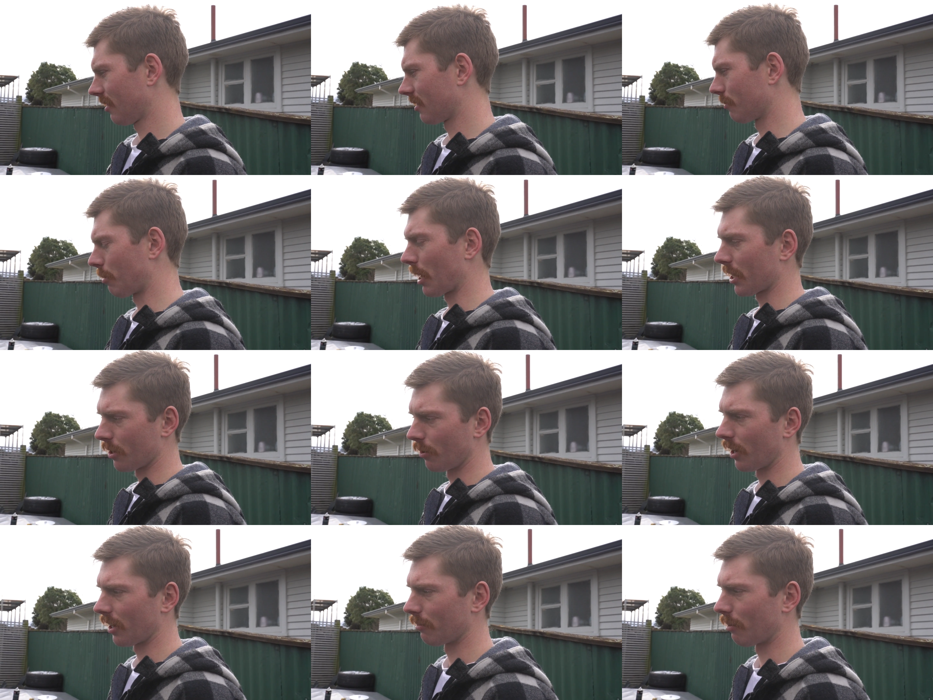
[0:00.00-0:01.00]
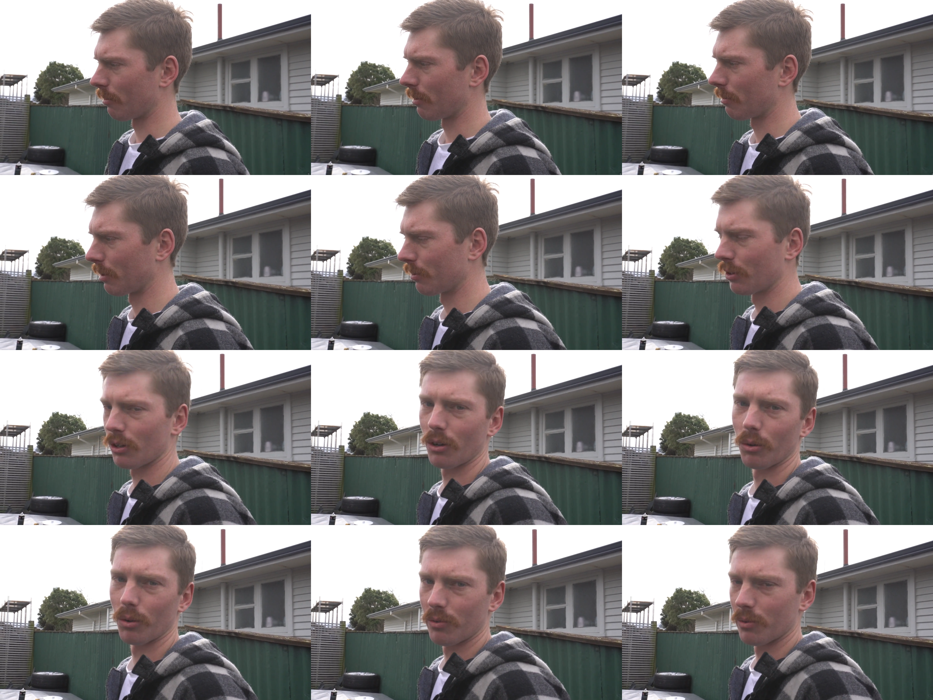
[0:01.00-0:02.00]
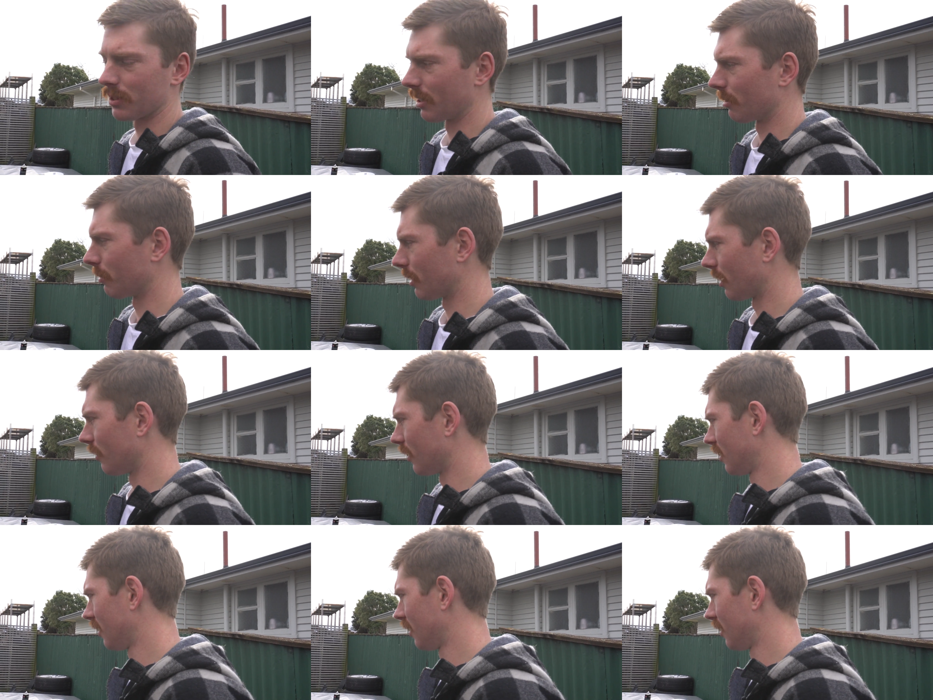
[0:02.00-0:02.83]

It's a practical height at the moment, but it would look cooler if it was a little bit lower.